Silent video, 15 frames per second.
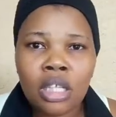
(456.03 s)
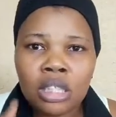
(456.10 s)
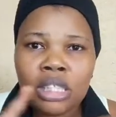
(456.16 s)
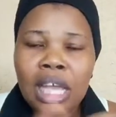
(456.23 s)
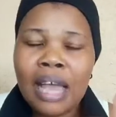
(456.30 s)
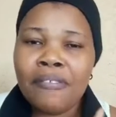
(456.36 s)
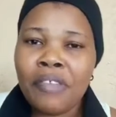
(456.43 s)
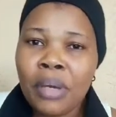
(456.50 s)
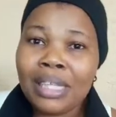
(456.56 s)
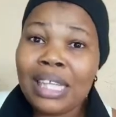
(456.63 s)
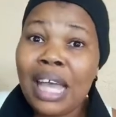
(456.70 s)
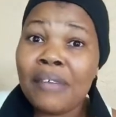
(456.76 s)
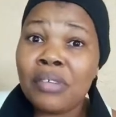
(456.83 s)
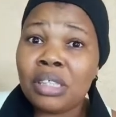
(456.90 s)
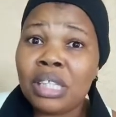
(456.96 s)
They
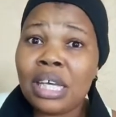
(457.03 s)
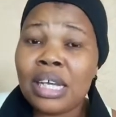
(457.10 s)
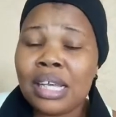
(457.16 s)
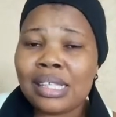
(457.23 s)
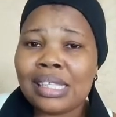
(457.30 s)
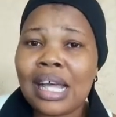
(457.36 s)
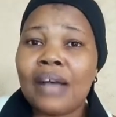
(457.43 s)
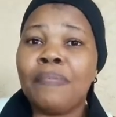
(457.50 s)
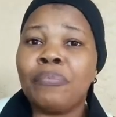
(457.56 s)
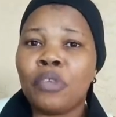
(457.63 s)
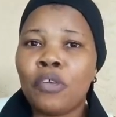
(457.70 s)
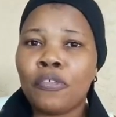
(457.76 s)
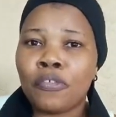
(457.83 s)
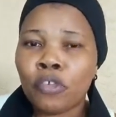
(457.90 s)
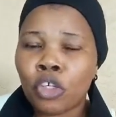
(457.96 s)
evicted Esther.
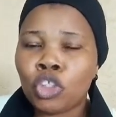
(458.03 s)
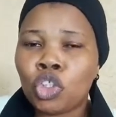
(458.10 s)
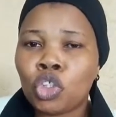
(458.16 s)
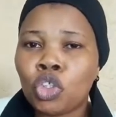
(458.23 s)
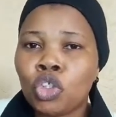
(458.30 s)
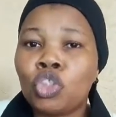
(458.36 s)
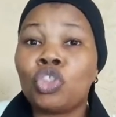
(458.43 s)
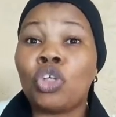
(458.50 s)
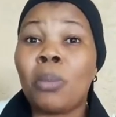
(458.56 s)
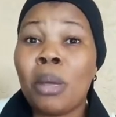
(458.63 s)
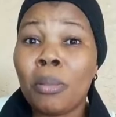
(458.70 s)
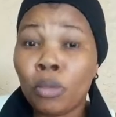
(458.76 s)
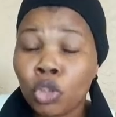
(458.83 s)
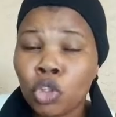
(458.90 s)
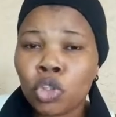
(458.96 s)
Fraud showed some
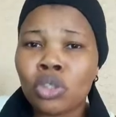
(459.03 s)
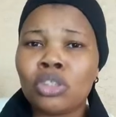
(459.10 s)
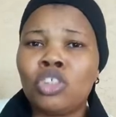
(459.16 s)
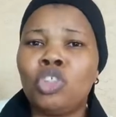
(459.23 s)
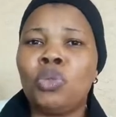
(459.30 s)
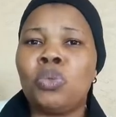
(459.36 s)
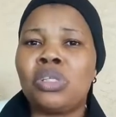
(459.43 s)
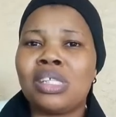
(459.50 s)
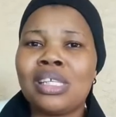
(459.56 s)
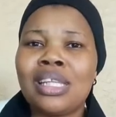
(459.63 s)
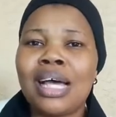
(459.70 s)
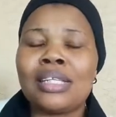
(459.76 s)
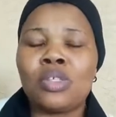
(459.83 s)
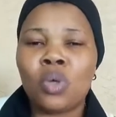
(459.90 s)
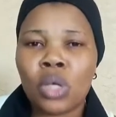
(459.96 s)
emotions. You will see
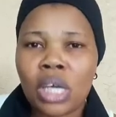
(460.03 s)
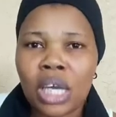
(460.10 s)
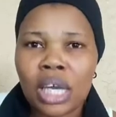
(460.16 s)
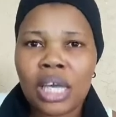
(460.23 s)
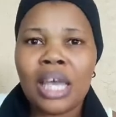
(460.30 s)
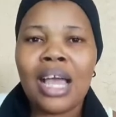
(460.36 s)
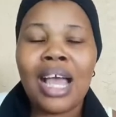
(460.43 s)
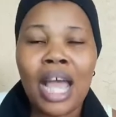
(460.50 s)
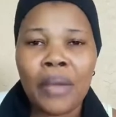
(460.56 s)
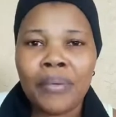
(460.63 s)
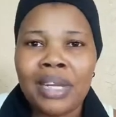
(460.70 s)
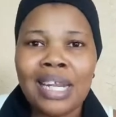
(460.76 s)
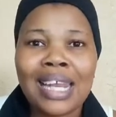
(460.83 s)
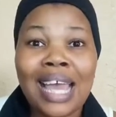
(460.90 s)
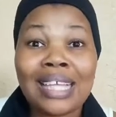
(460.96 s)
that, okay, I
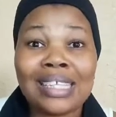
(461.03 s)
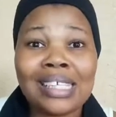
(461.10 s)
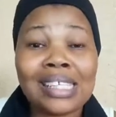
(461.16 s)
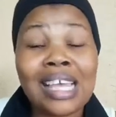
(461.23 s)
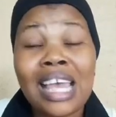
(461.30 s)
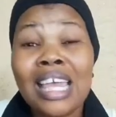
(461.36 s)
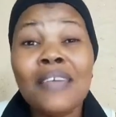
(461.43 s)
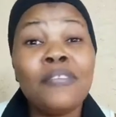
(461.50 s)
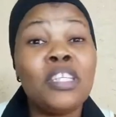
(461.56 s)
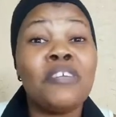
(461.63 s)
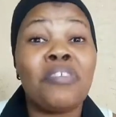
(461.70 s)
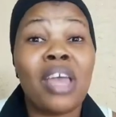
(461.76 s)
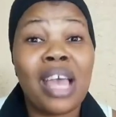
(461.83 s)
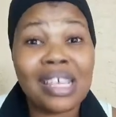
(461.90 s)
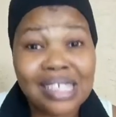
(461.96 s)
really like this girl, even
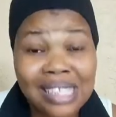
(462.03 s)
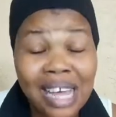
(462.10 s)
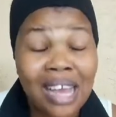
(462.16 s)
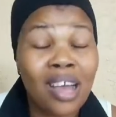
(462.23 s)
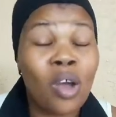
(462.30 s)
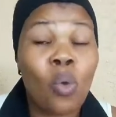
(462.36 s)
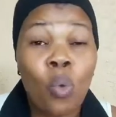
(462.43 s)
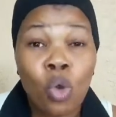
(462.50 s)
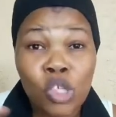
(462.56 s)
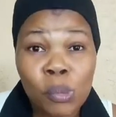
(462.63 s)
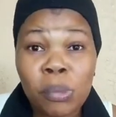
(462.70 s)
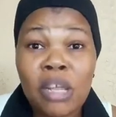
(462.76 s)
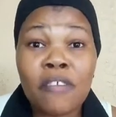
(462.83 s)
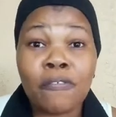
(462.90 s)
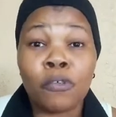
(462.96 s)
if Esther was
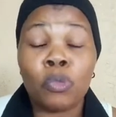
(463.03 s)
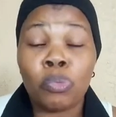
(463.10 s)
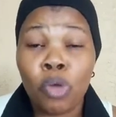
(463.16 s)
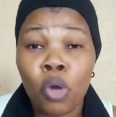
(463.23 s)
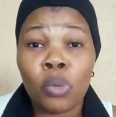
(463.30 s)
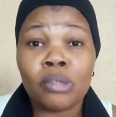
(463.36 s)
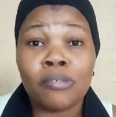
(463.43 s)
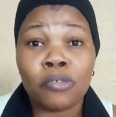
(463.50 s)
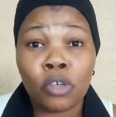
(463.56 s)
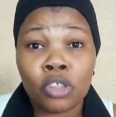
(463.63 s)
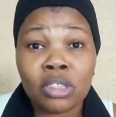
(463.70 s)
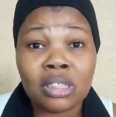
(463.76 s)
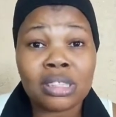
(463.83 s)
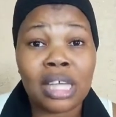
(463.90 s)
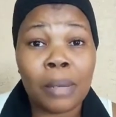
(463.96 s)
playing football with
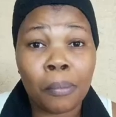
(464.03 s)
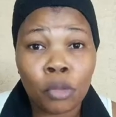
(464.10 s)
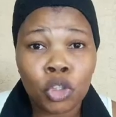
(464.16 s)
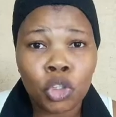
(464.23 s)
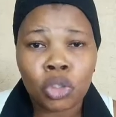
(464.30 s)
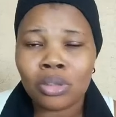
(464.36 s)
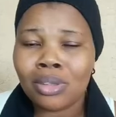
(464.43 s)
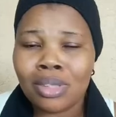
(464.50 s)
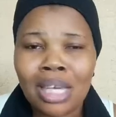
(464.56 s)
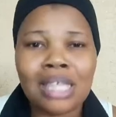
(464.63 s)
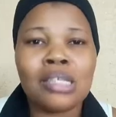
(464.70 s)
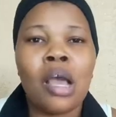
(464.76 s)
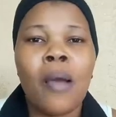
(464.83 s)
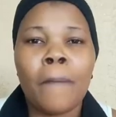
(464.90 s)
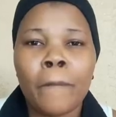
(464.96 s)
Fraud's emotion, you
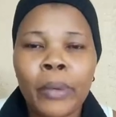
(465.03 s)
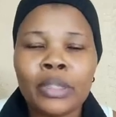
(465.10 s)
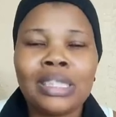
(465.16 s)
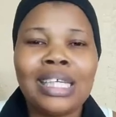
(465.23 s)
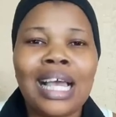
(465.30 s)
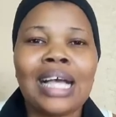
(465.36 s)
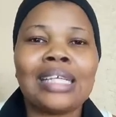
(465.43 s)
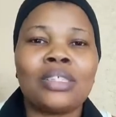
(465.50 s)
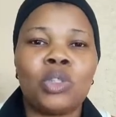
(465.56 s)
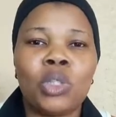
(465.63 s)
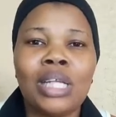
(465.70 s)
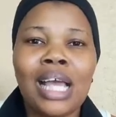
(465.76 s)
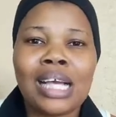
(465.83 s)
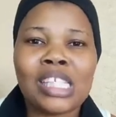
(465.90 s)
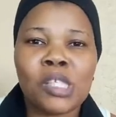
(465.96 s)
get. But he
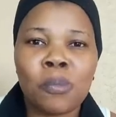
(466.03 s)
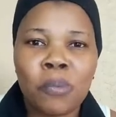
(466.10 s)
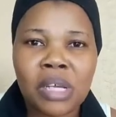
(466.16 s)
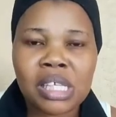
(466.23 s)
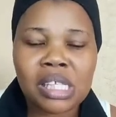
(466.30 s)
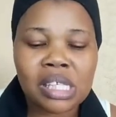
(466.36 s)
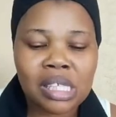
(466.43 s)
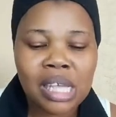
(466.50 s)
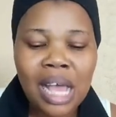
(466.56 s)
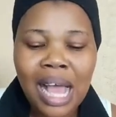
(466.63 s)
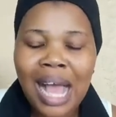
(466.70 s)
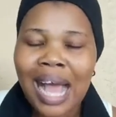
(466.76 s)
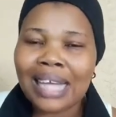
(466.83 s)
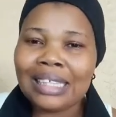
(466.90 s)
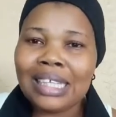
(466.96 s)
actually expressed it.
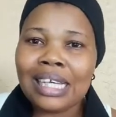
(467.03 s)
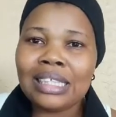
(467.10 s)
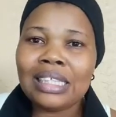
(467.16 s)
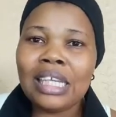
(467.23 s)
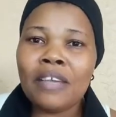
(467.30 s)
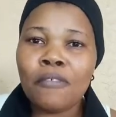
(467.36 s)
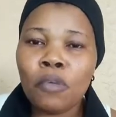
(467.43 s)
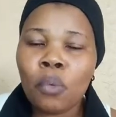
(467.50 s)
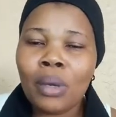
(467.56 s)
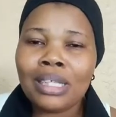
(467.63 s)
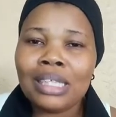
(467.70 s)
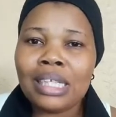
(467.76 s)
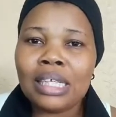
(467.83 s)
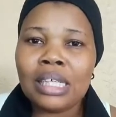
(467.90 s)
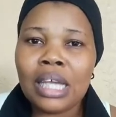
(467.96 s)
And then even when
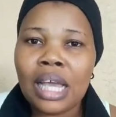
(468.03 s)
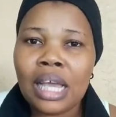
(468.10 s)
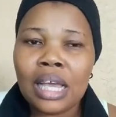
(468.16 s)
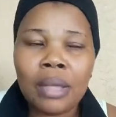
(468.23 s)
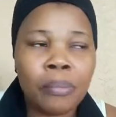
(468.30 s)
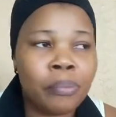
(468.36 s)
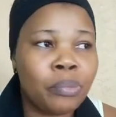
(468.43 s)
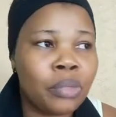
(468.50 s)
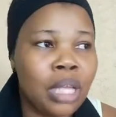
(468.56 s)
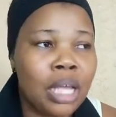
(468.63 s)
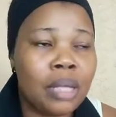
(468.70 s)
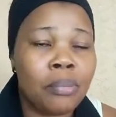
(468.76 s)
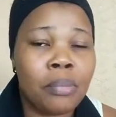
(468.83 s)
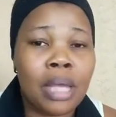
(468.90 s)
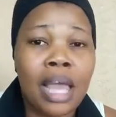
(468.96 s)
they
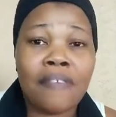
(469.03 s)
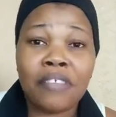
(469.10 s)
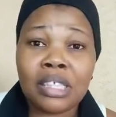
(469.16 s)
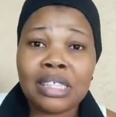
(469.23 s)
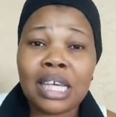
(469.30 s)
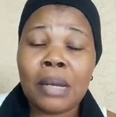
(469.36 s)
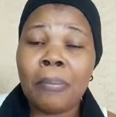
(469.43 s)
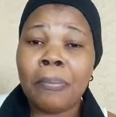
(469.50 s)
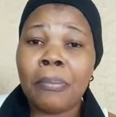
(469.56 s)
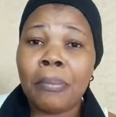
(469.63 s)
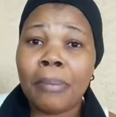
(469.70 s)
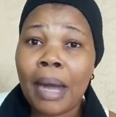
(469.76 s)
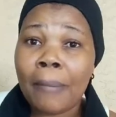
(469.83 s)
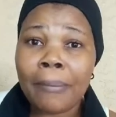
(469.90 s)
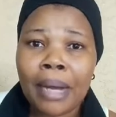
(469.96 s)
evicted
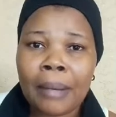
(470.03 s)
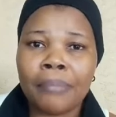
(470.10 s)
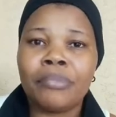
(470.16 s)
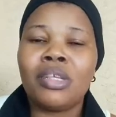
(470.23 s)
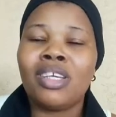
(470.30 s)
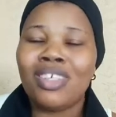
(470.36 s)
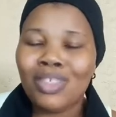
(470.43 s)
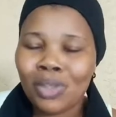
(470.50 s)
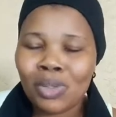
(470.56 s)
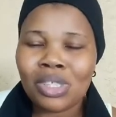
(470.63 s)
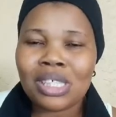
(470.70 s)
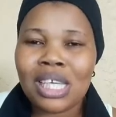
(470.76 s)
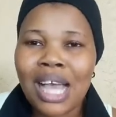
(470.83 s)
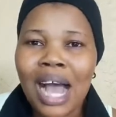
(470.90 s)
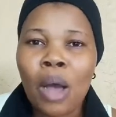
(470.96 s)
Bam Bam, you
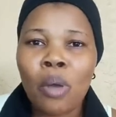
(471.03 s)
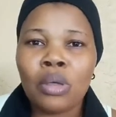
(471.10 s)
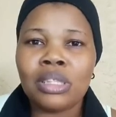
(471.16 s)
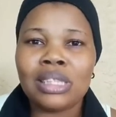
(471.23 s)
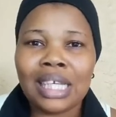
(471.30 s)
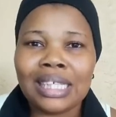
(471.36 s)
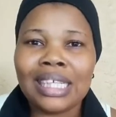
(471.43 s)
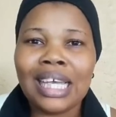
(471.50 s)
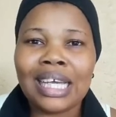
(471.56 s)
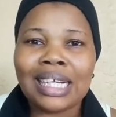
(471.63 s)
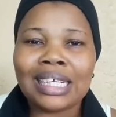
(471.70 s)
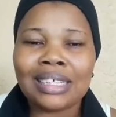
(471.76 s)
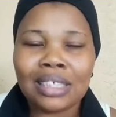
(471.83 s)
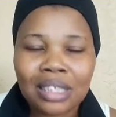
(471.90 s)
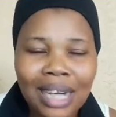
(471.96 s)
see how Teddy A
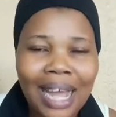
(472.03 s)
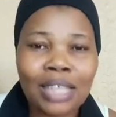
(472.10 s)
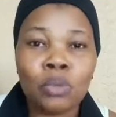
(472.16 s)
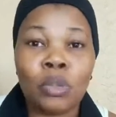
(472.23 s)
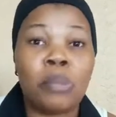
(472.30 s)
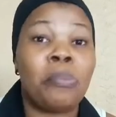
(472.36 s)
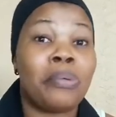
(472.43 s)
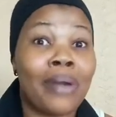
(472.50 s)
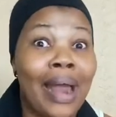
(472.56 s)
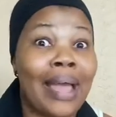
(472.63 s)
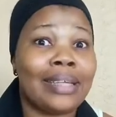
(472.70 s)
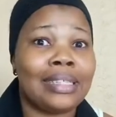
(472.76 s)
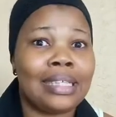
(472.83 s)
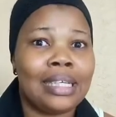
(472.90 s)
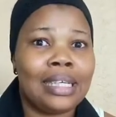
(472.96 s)
cried with
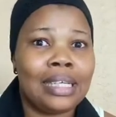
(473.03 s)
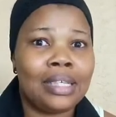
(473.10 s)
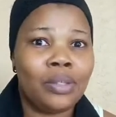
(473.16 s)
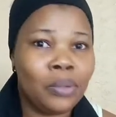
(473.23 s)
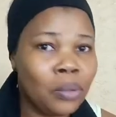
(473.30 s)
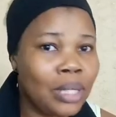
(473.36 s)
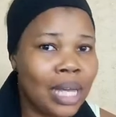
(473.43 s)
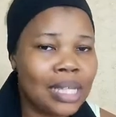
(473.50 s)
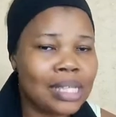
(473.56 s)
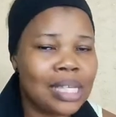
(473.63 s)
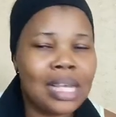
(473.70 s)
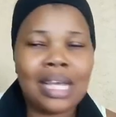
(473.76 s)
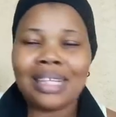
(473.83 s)
pride, you get.